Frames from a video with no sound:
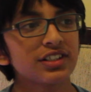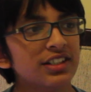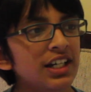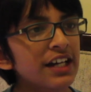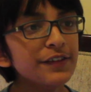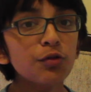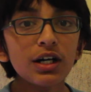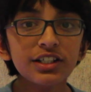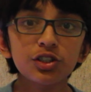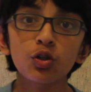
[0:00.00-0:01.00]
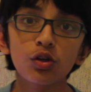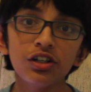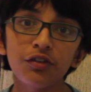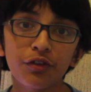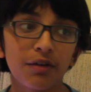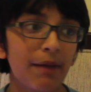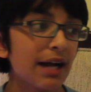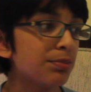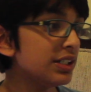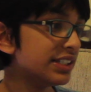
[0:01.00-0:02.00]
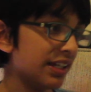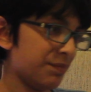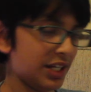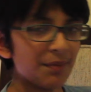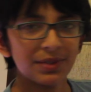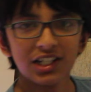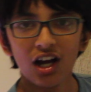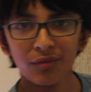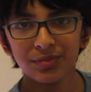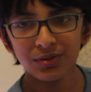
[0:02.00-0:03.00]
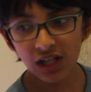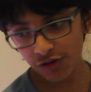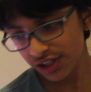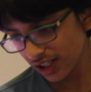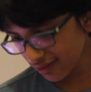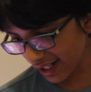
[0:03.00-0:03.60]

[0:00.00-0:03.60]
If you want a tutorial for a Mac, please hit me up in the comments below.